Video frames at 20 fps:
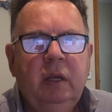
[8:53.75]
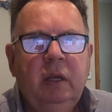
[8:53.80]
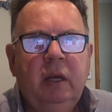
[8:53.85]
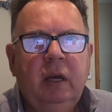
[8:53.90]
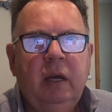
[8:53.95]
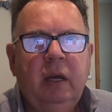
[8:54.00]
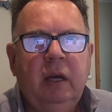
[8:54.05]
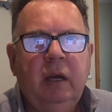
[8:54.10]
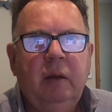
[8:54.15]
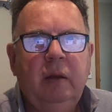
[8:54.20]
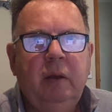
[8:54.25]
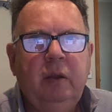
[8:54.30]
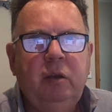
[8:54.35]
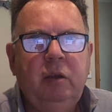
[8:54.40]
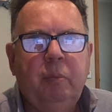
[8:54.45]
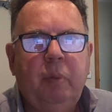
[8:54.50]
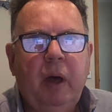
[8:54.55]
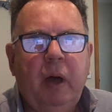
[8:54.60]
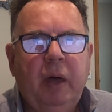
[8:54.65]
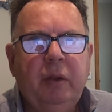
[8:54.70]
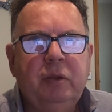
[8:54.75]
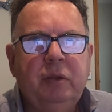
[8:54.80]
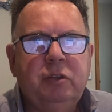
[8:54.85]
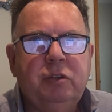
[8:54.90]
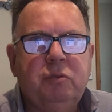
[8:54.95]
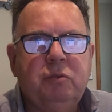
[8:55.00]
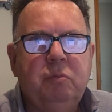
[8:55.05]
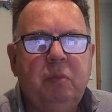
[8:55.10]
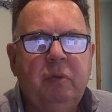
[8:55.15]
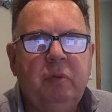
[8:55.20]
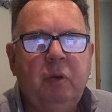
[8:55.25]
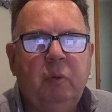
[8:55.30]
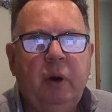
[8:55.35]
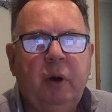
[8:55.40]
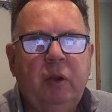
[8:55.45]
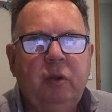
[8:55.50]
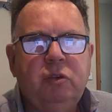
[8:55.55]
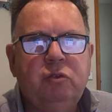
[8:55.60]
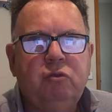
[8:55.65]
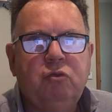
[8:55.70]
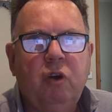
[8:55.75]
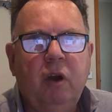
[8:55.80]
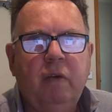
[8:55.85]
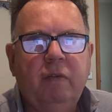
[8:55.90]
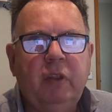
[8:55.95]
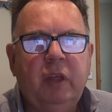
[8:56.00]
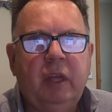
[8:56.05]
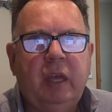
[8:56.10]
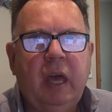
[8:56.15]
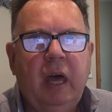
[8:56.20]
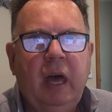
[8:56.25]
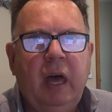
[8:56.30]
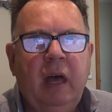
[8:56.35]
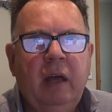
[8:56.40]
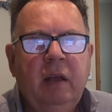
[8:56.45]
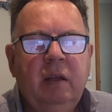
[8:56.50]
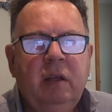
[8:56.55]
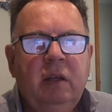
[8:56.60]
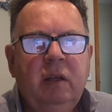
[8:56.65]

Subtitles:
and your partner's the one who's driving the car,